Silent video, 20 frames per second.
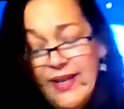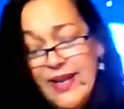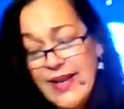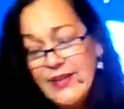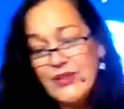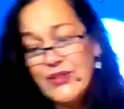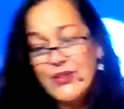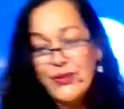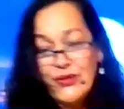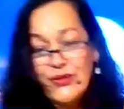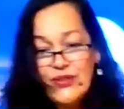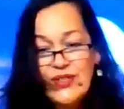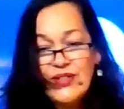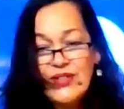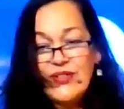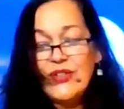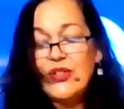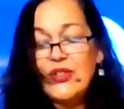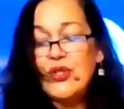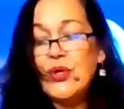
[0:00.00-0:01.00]
Cancers,
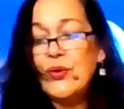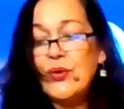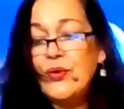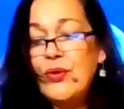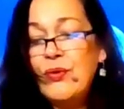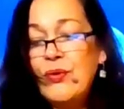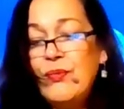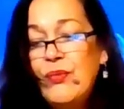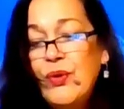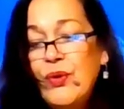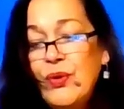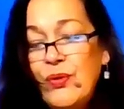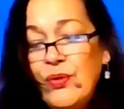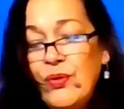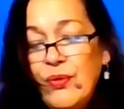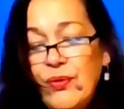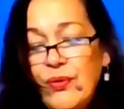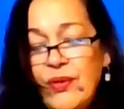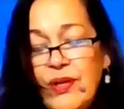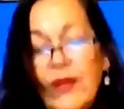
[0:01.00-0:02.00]
this is your new
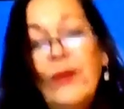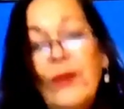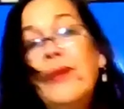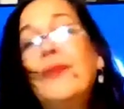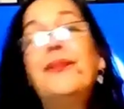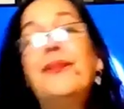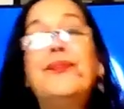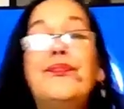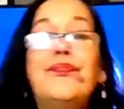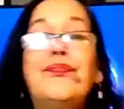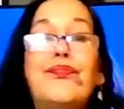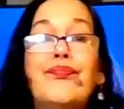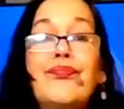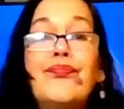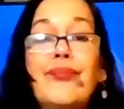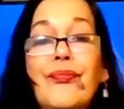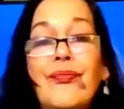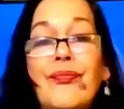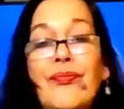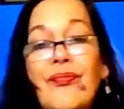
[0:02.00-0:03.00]
moon.
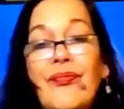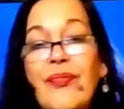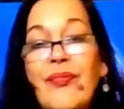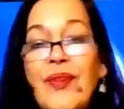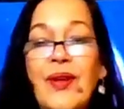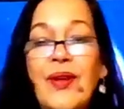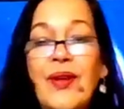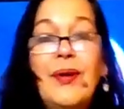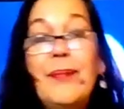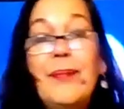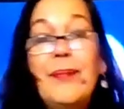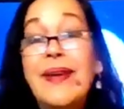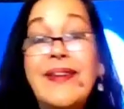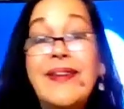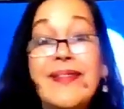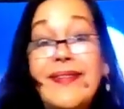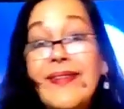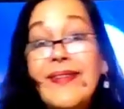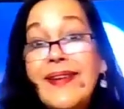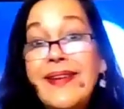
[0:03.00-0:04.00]
I'm going to
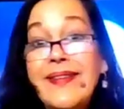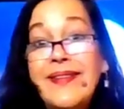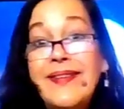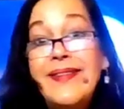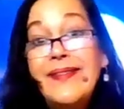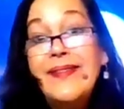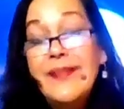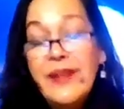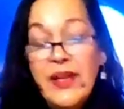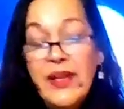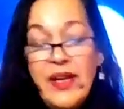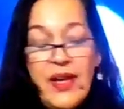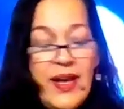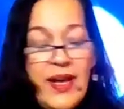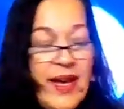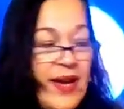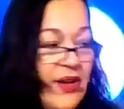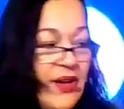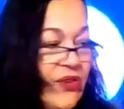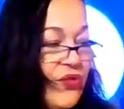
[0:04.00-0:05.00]
mix these
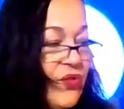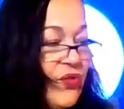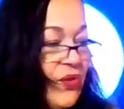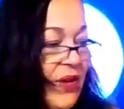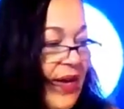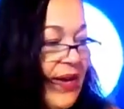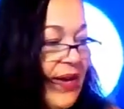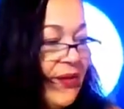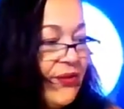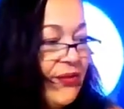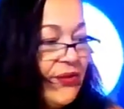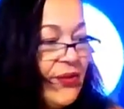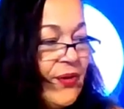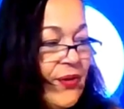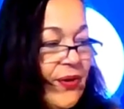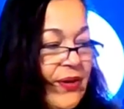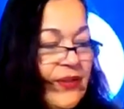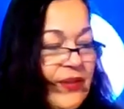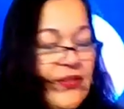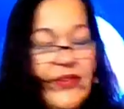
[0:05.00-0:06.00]
astral house
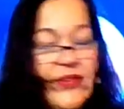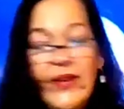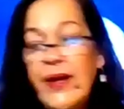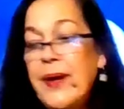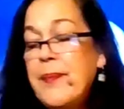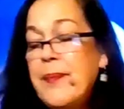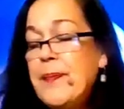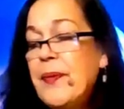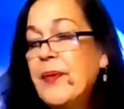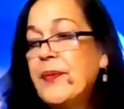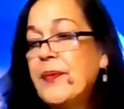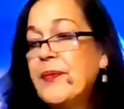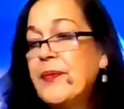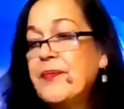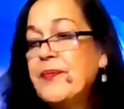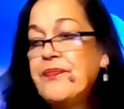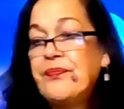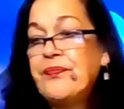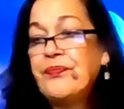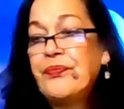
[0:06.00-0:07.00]
cards up.
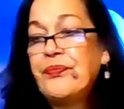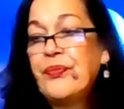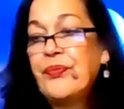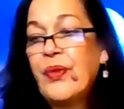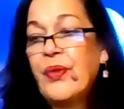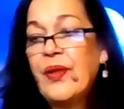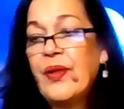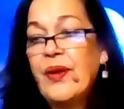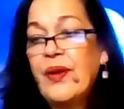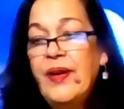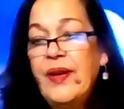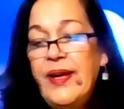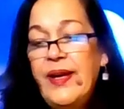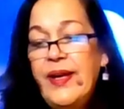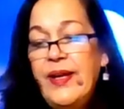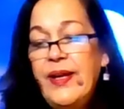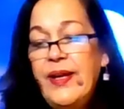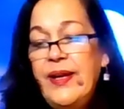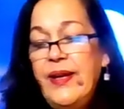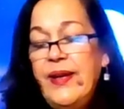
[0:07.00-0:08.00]

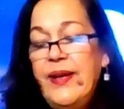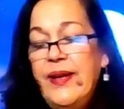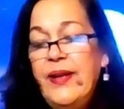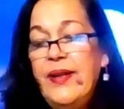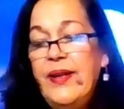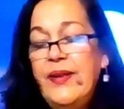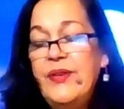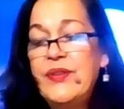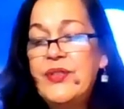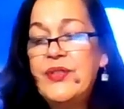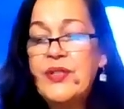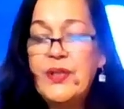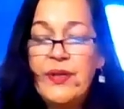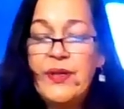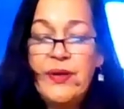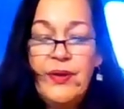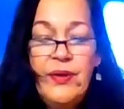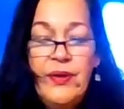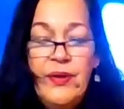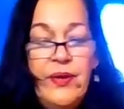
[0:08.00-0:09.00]
And,
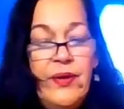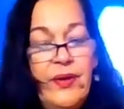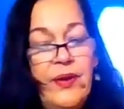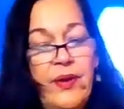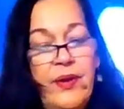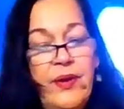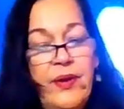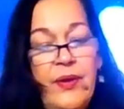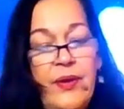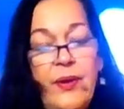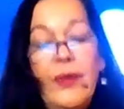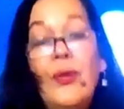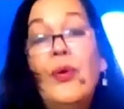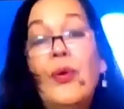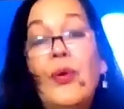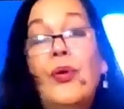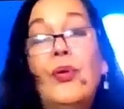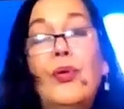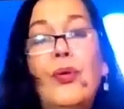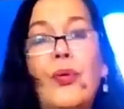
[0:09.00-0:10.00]

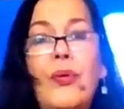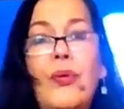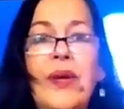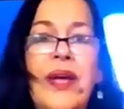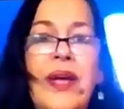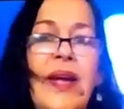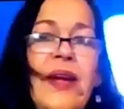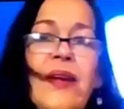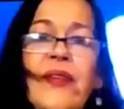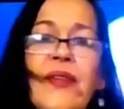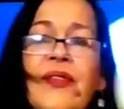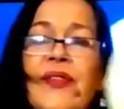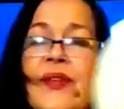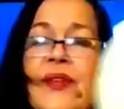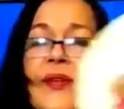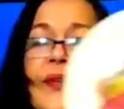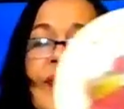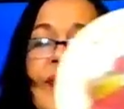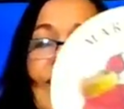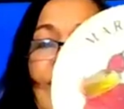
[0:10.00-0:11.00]
oh,
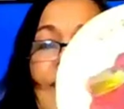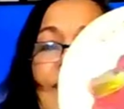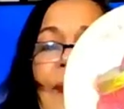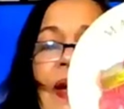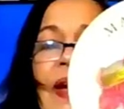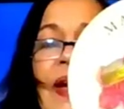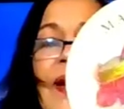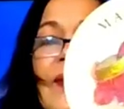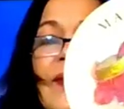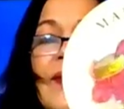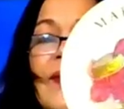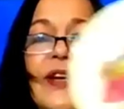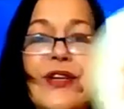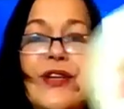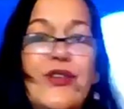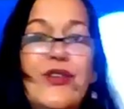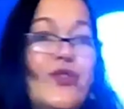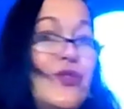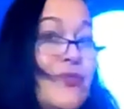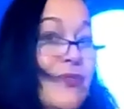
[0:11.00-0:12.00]
Cancers,
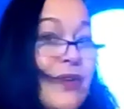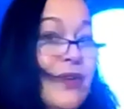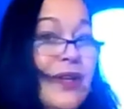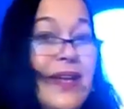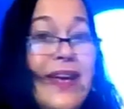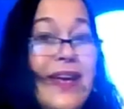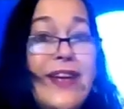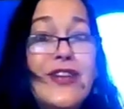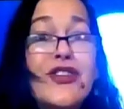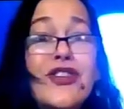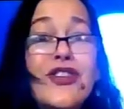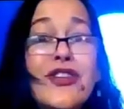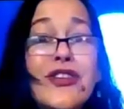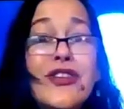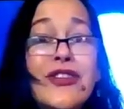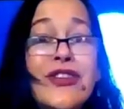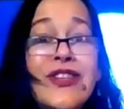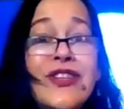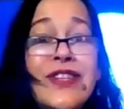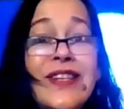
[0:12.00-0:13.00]
marriage,
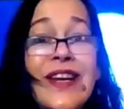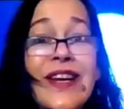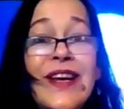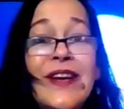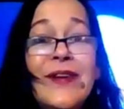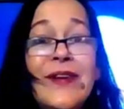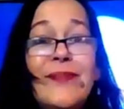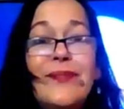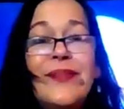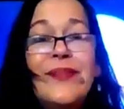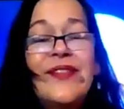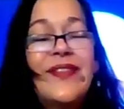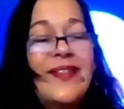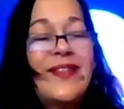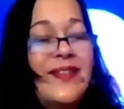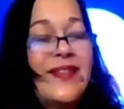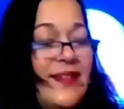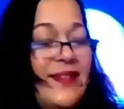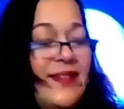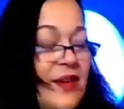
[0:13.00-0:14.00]

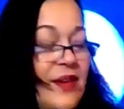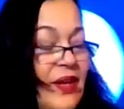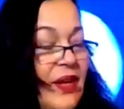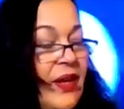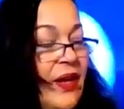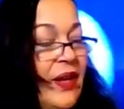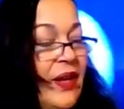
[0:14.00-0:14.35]
relationships.